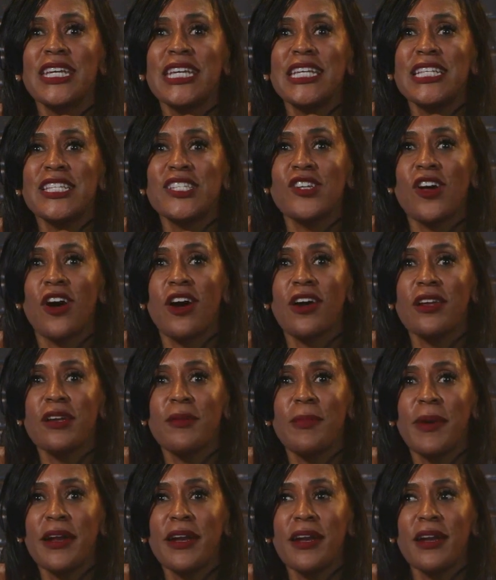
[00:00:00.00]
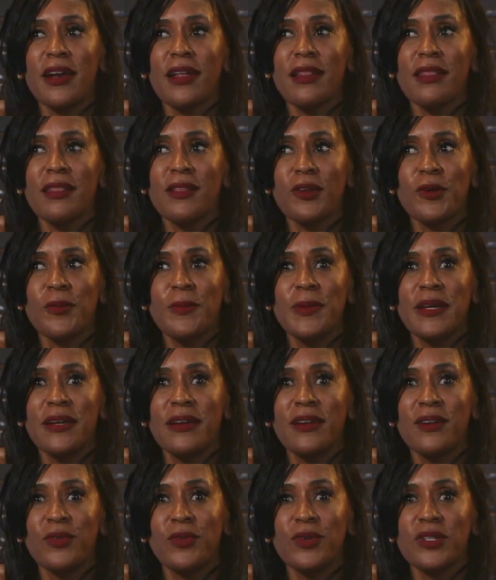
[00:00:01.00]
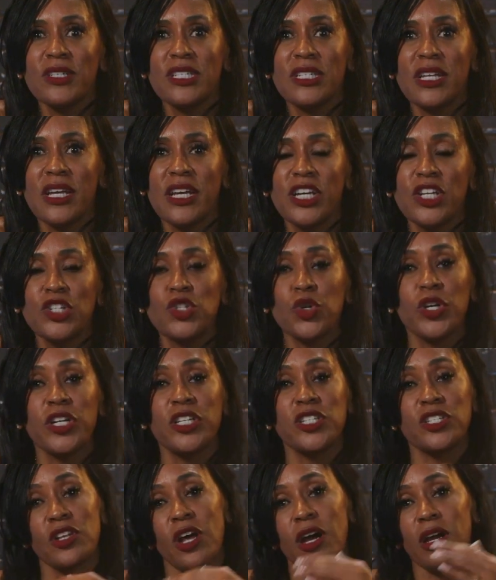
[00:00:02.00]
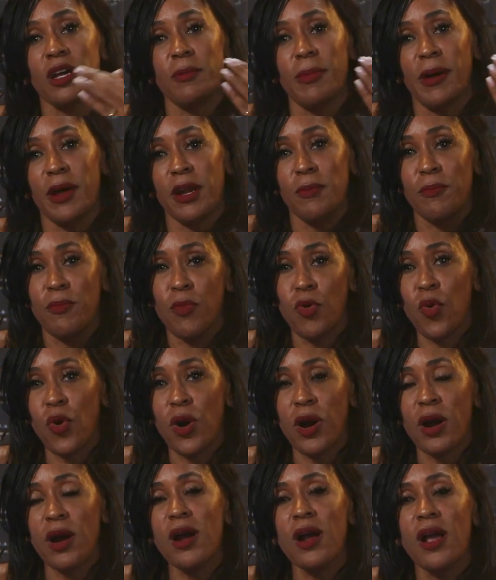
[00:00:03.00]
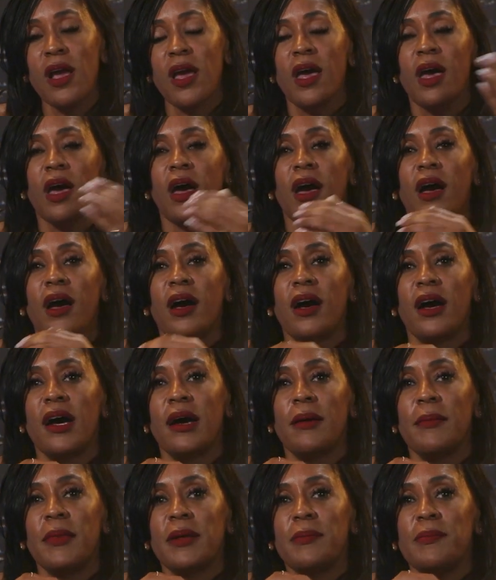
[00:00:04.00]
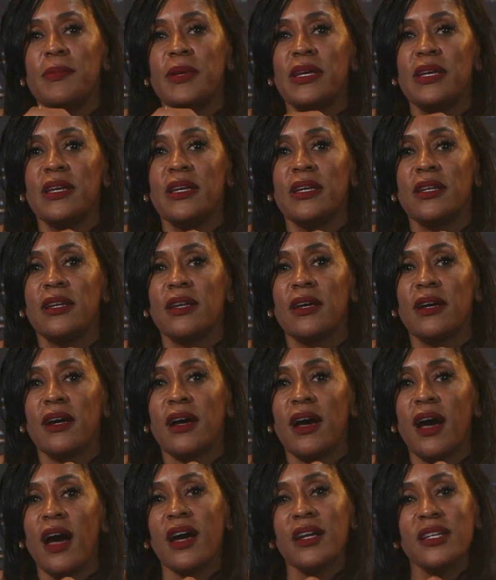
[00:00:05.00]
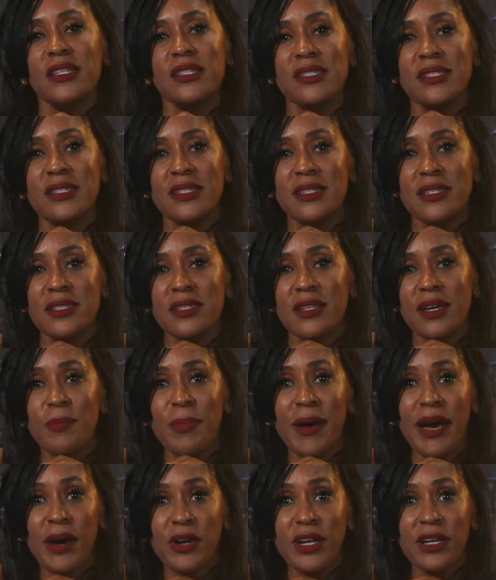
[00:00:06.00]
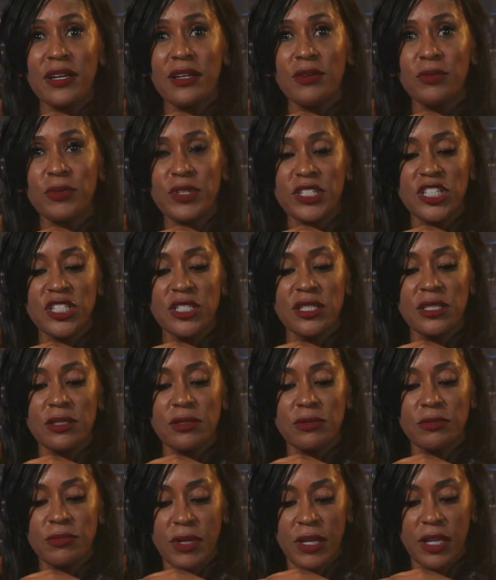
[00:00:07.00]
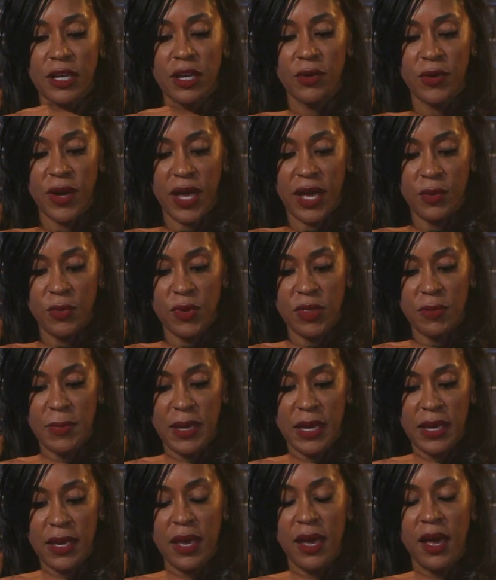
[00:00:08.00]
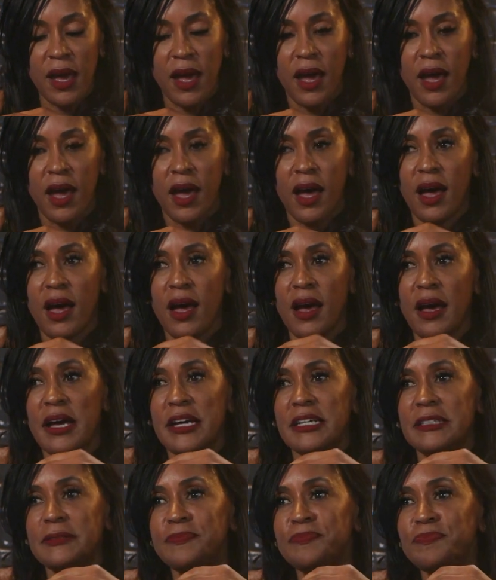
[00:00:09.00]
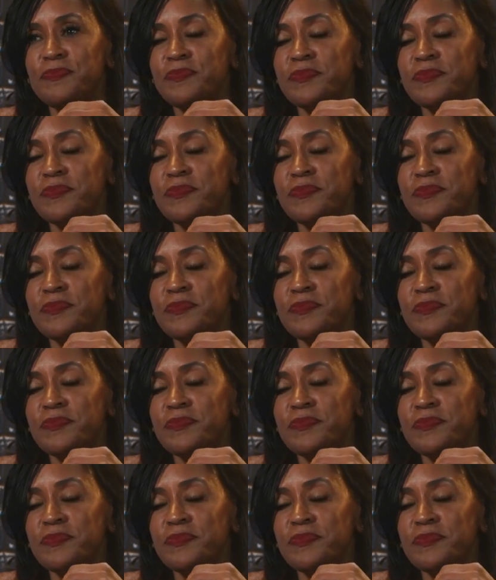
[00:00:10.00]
he's talking about it a little bit on stage, or he's talking about it more, um, and being honest about it, which is really okay with me. Um,